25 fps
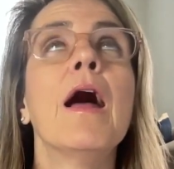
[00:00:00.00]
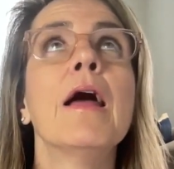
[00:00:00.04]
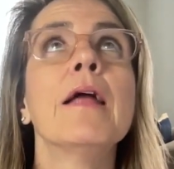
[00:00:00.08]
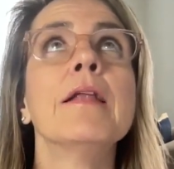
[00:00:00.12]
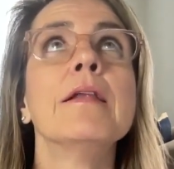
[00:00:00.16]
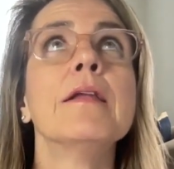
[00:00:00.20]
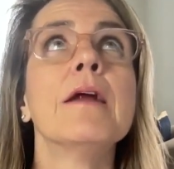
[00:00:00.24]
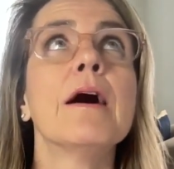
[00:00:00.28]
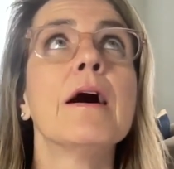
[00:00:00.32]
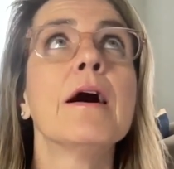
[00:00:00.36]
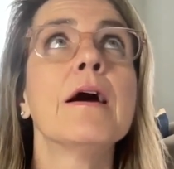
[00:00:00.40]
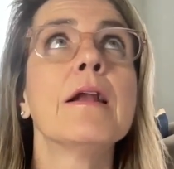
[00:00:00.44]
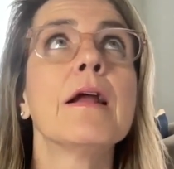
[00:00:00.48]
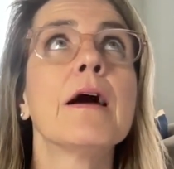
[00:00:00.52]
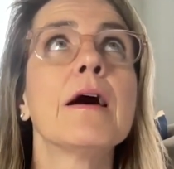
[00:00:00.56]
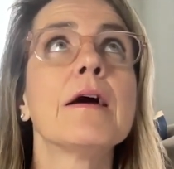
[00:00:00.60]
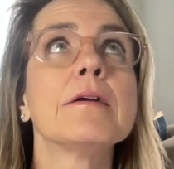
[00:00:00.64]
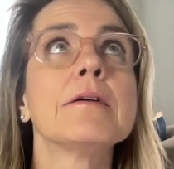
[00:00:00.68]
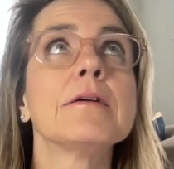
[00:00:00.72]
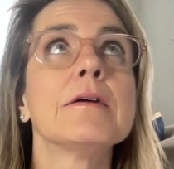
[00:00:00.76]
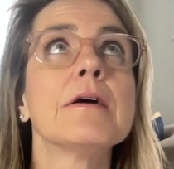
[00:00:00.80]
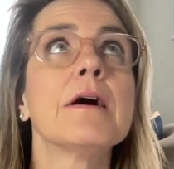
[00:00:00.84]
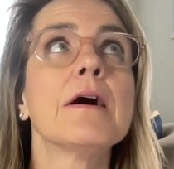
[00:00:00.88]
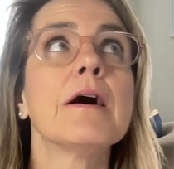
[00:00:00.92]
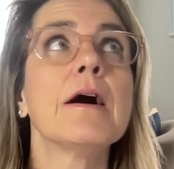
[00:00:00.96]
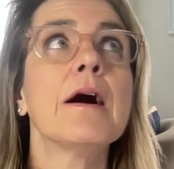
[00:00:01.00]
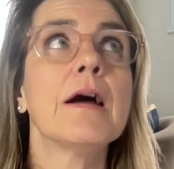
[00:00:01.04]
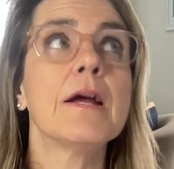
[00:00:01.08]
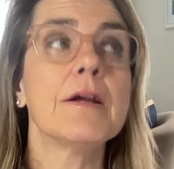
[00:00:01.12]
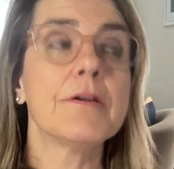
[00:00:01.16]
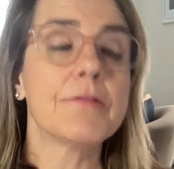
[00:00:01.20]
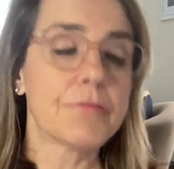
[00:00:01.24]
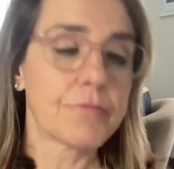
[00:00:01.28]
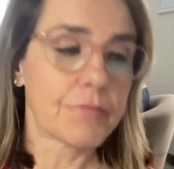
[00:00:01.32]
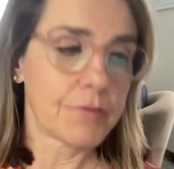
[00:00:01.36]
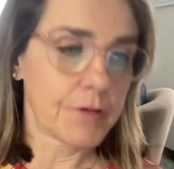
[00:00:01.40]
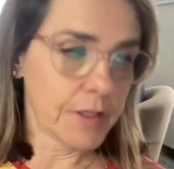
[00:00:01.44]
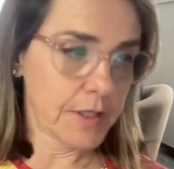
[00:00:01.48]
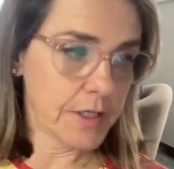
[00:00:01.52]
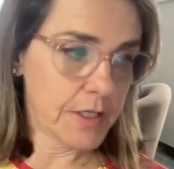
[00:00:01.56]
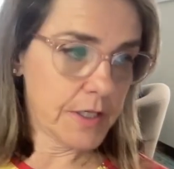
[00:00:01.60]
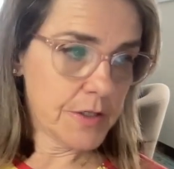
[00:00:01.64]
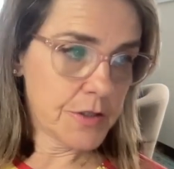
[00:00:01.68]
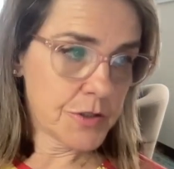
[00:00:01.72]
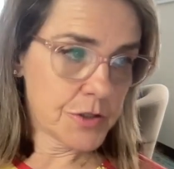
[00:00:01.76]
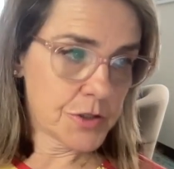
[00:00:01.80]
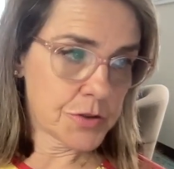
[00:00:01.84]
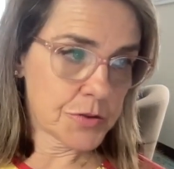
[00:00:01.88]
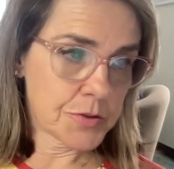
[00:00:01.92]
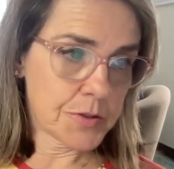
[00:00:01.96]
and I have really
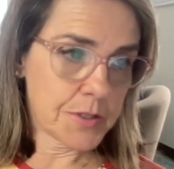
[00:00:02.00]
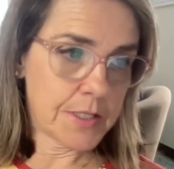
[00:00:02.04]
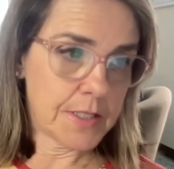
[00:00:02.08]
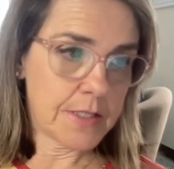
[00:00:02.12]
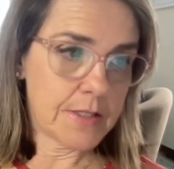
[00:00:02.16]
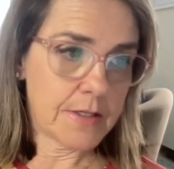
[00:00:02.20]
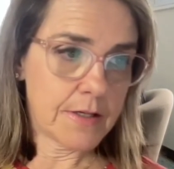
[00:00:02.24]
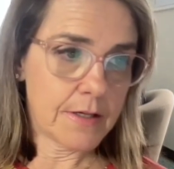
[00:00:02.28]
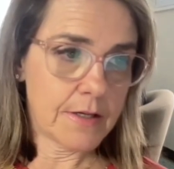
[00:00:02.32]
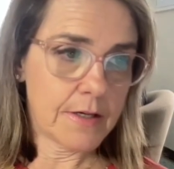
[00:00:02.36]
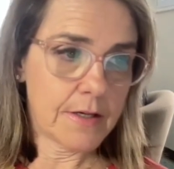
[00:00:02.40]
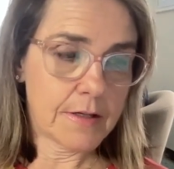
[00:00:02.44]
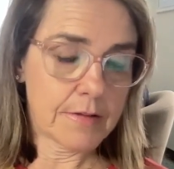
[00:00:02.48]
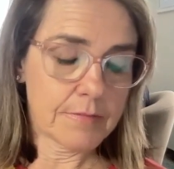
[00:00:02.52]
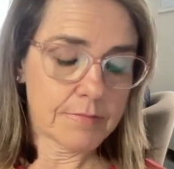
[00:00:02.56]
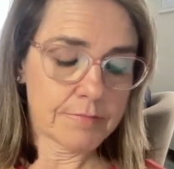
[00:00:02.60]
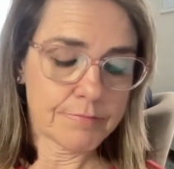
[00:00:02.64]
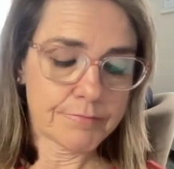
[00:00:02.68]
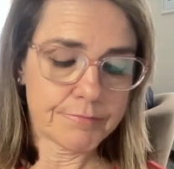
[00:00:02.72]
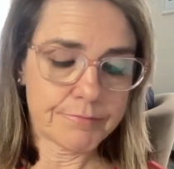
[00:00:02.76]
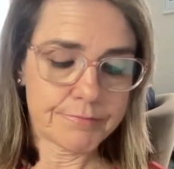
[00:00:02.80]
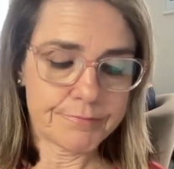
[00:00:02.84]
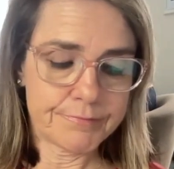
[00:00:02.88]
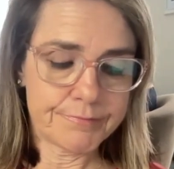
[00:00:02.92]
enjoyed, and I'm